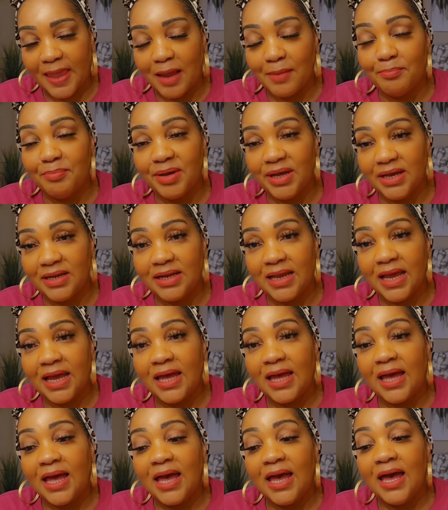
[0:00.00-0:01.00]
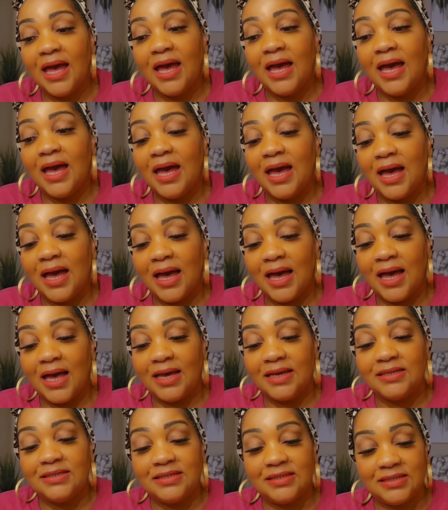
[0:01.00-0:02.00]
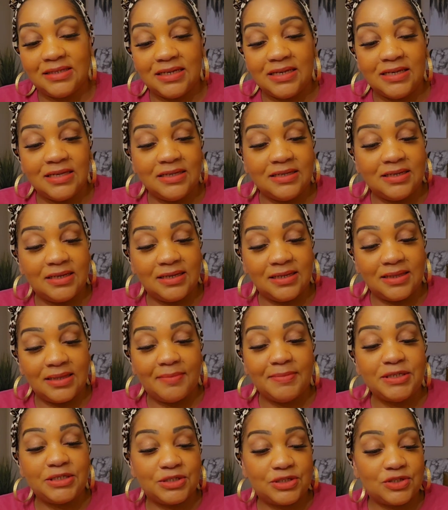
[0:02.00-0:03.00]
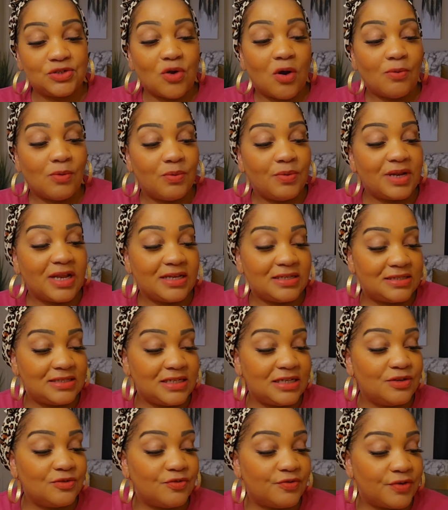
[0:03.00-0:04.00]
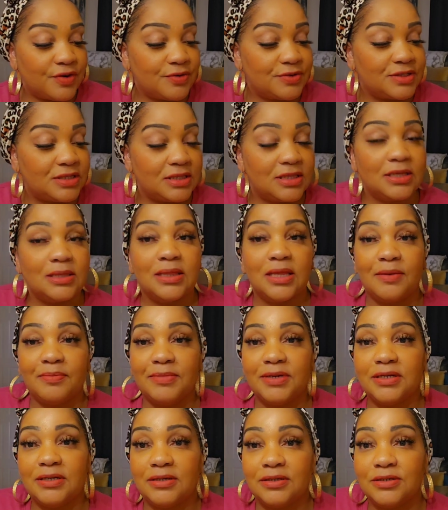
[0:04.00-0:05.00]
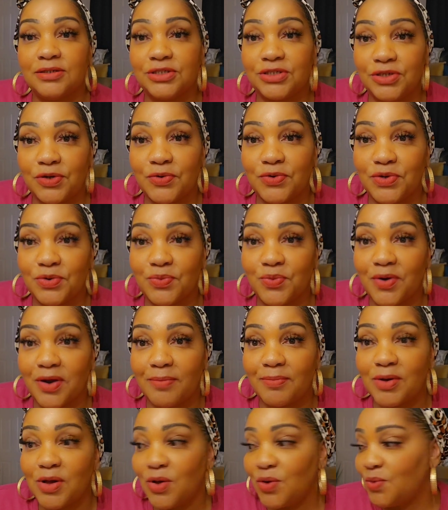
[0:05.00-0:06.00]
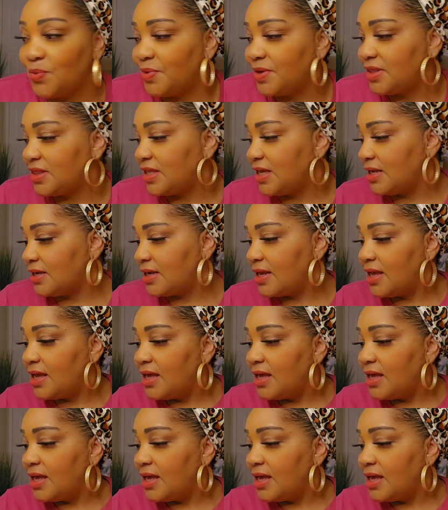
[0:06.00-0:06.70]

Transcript: but I've seen, let me just start with what I've seen first and then let me show you where I'm going with it.